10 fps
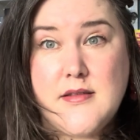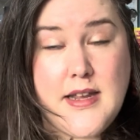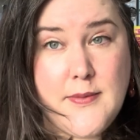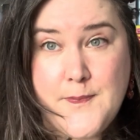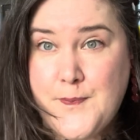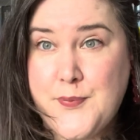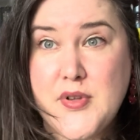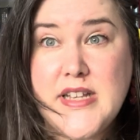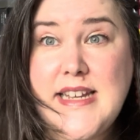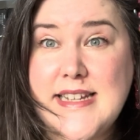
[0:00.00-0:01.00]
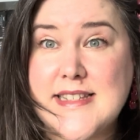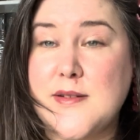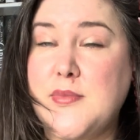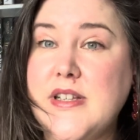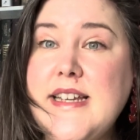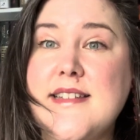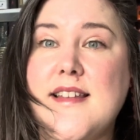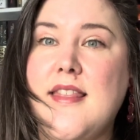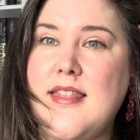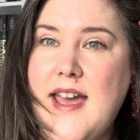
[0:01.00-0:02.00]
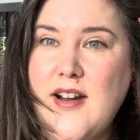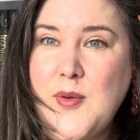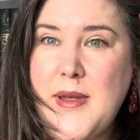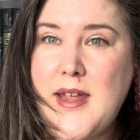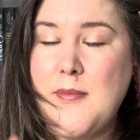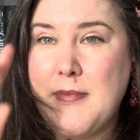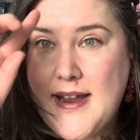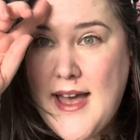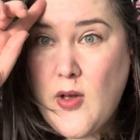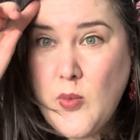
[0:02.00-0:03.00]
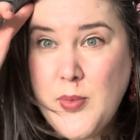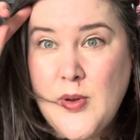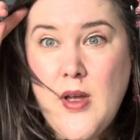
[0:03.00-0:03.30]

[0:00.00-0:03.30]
Like, please, please, therapy might help,